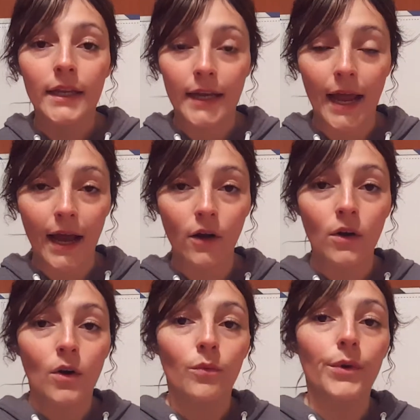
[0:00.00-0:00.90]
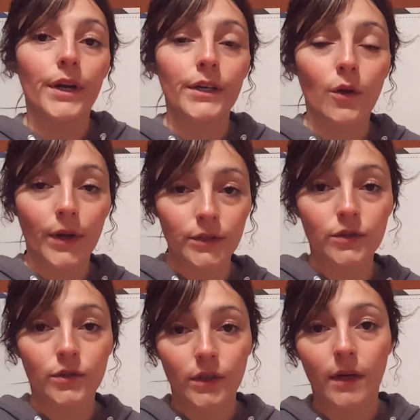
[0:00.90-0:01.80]
Now we are going to
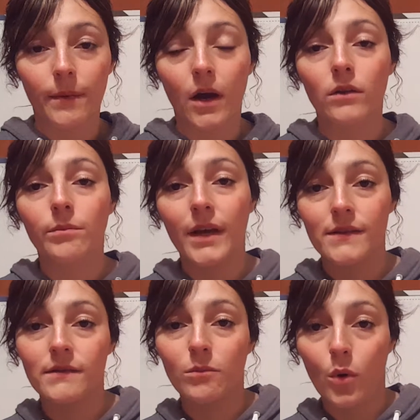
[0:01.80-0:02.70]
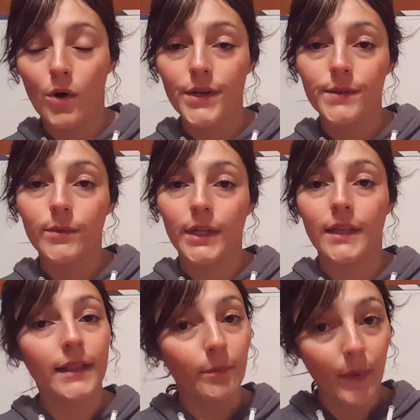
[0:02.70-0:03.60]
talk about passive voice, but
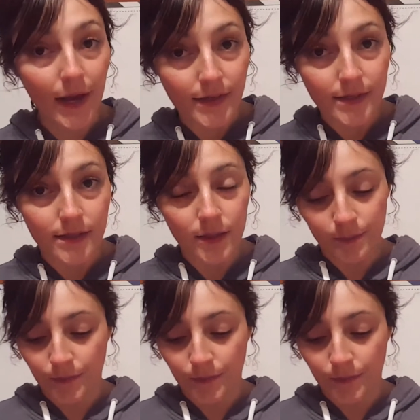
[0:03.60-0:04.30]
in the past.